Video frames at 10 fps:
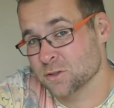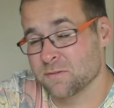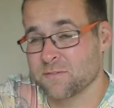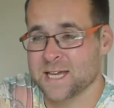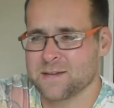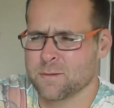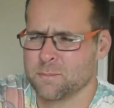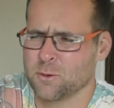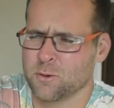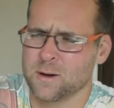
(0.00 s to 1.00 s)
on the flavour,
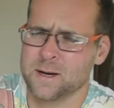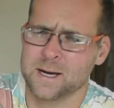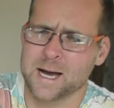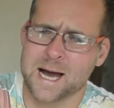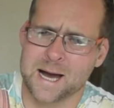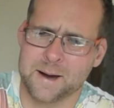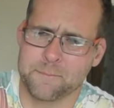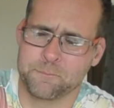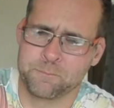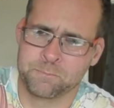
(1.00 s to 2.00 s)
but
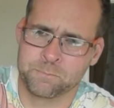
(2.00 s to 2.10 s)
I